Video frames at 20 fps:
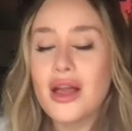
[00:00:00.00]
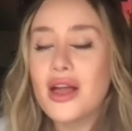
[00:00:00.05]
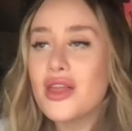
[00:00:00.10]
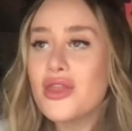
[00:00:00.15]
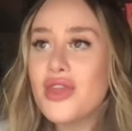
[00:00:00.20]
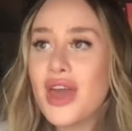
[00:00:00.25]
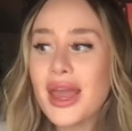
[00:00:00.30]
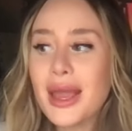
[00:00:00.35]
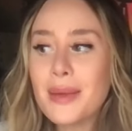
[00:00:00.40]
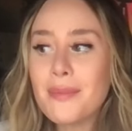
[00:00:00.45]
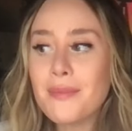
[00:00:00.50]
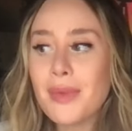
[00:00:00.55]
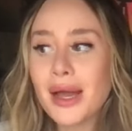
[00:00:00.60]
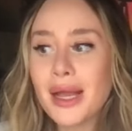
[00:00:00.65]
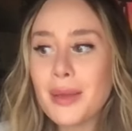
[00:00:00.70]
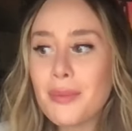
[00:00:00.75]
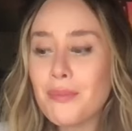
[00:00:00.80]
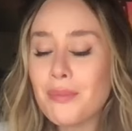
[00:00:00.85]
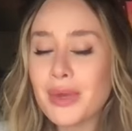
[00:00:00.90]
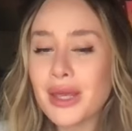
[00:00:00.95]
They
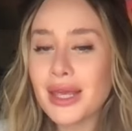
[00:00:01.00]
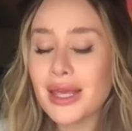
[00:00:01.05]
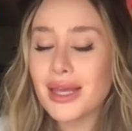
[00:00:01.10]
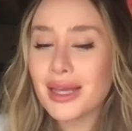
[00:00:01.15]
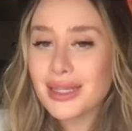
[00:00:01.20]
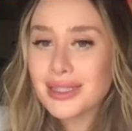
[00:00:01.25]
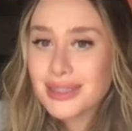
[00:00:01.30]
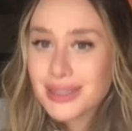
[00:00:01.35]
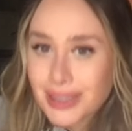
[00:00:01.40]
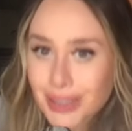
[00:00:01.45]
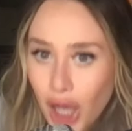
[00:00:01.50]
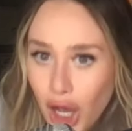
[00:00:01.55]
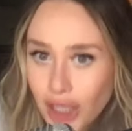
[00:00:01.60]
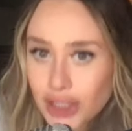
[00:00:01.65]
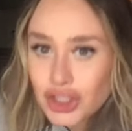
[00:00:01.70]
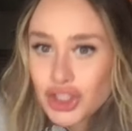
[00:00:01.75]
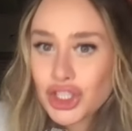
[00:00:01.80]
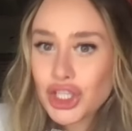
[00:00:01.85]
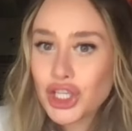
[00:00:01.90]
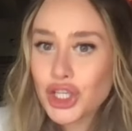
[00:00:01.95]
might be
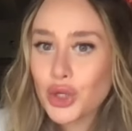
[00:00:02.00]
touching